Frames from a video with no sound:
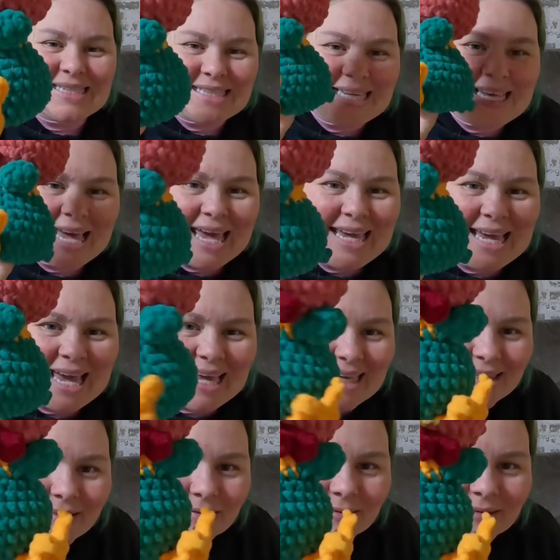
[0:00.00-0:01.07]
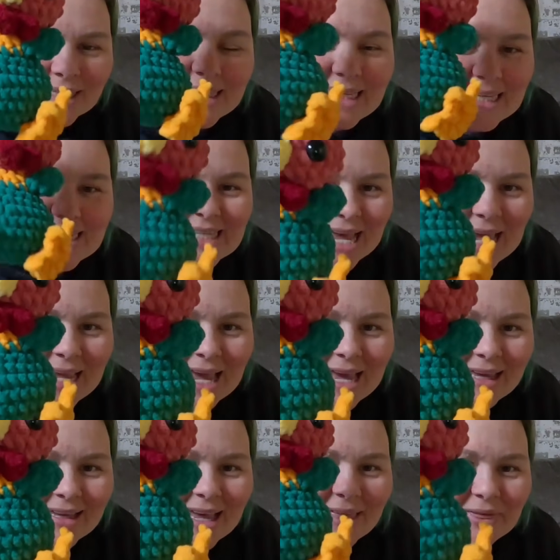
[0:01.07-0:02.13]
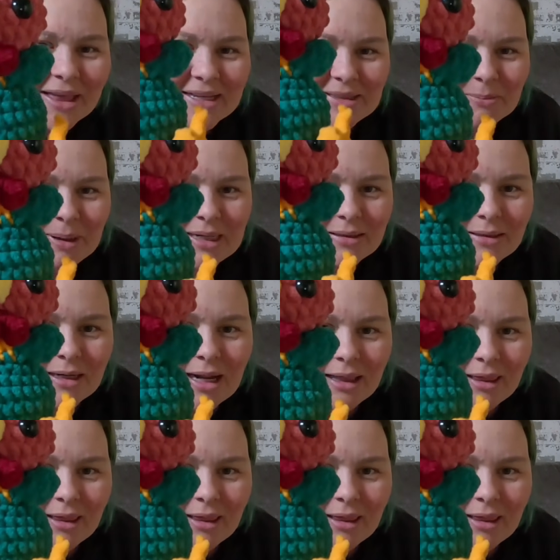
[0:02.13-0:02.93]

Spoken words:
he's like hey, like he's hey, and that's amazing.